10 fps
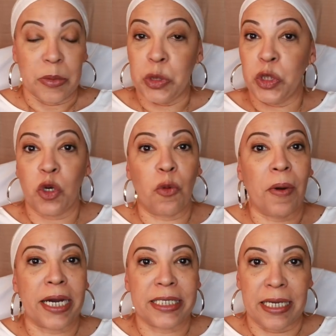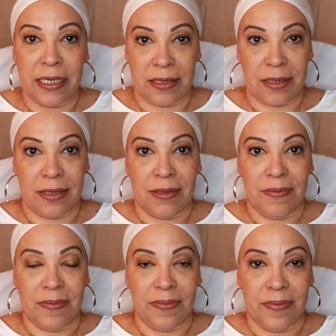No body aches.
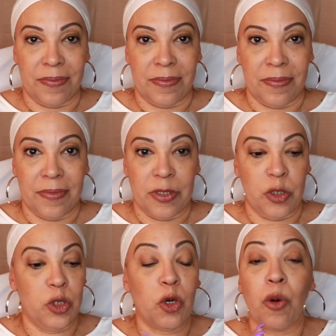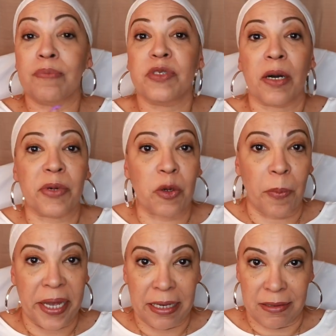No abdominal
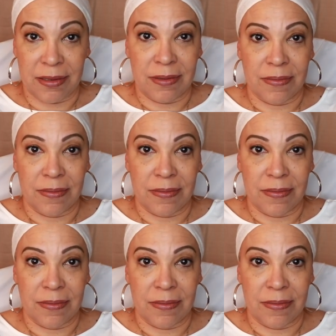pain.